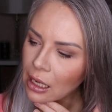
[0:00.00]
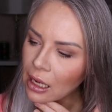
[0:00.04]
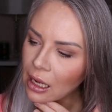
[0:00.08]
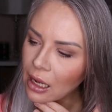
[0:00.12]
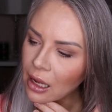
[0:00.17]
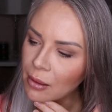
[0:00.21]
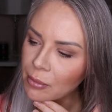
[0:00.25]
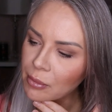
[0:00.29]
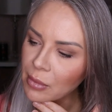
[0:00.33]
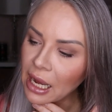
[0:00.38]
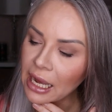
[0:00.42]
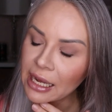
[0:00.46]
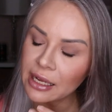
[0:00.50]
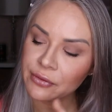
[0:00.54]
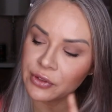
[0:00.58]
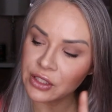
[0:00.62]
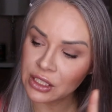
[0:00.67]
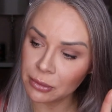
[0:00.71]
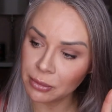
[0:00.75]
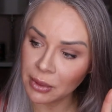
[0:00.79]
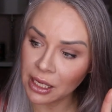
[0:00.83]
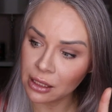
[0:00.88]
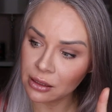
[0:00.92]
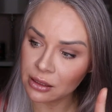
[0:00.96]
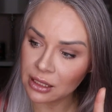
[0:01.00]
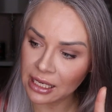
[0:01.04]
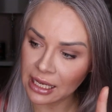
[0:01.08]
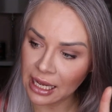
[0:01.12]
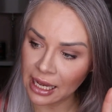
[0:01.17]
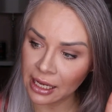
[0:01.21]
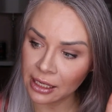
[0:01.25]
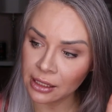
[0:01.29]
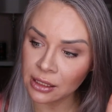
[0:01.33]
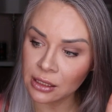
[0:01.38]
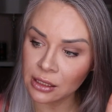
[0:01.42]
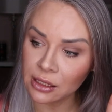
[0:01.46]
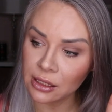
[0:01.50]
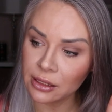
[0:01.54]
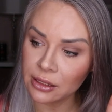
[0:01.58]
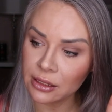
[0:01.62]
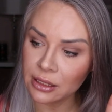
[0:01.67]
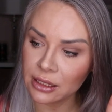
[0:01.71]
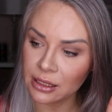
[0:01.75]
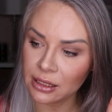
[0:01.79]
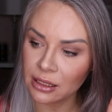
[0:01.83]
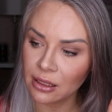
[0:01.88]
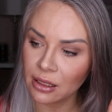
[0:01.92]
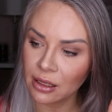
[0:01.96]
Um, I have smelled
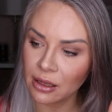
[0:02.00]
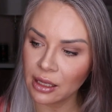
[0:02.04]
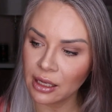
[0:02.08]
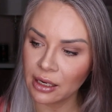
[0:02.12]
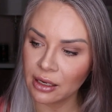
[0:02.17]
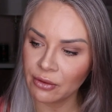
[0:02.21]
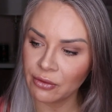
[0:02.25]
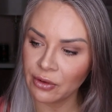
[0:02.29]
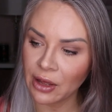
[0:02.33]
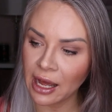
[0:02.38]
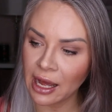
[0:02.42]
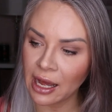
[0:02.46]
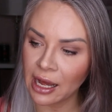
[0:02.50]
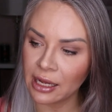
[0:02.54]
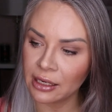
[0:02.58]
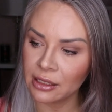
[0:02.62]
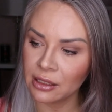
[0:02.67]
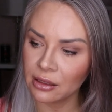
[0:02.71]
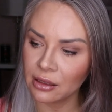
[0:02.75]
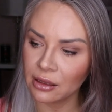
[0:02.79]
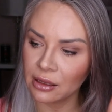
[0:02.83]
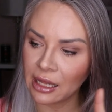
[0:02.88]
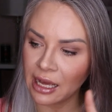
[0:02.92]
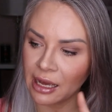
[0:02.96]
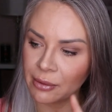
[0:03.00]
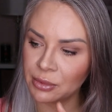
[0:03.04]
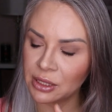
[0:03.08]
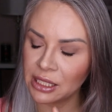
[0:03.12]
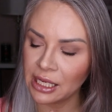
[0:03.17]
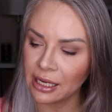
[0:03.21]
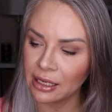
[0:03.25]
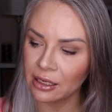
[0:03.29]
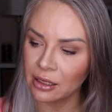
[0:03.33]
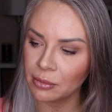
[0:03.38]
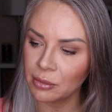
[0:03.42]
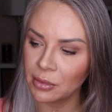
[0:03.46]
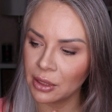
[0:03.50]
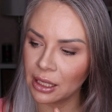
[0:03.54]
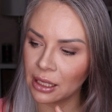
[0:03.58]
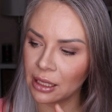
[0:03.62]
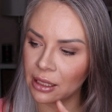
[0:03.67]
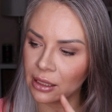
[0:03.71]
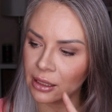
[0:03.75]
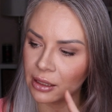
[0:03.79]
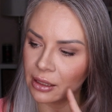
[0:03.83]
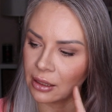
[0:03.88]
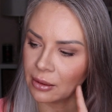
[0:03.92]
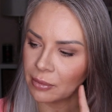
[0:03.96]
candles that have had labdanum
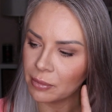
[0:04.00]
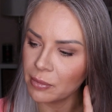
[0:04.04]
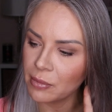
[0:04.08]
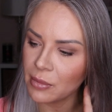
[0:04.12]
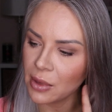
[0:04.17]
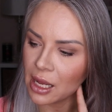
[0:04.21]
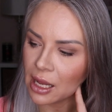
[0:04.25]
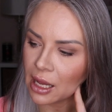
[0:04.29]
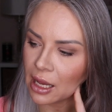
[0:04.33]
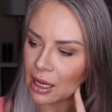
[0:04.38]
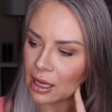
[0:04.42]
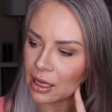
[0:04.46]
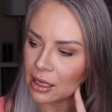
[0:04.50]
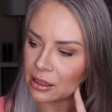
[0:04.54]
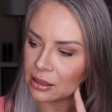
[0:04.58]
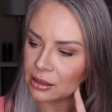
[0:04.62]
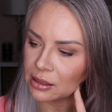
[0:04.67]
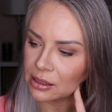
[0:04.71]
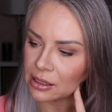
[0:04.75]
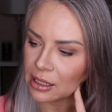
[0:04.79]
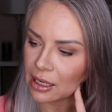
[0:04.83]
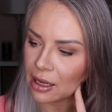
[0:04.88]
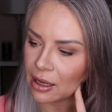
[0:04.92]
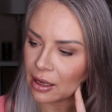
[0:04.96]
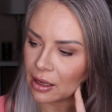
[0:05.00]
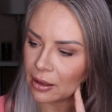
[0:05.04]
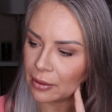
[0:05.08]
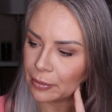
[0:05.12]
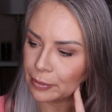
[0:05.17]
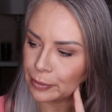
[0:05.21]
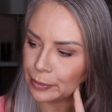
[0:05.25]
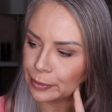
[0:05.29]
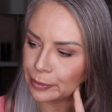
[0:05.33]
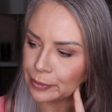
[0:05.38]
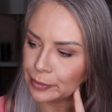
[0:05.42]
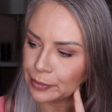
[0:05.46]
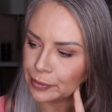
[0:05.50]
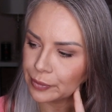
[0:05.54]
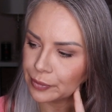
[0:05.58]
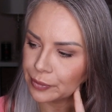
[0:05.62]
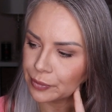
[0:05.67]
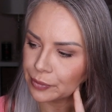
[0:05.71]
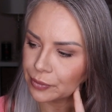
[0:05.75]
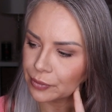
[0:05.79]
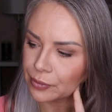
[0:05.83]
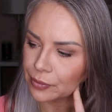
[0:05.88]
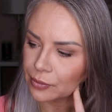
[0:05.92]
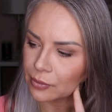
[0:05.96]
in them and um,
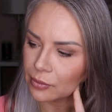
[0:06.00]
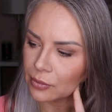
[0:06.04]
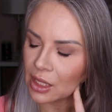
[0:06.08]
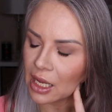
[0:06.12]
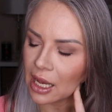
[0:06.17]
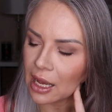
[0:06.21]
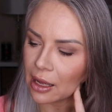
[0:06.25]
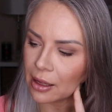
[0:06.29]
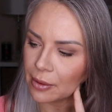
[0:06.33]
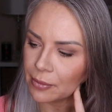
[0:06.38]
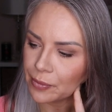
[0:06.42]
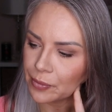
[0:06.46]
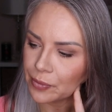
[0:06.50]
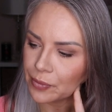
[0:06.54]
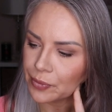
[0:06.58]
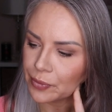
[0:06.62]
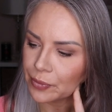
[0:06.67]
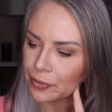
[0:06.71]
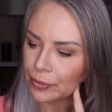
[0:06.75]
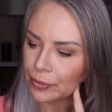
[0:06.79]
yeah,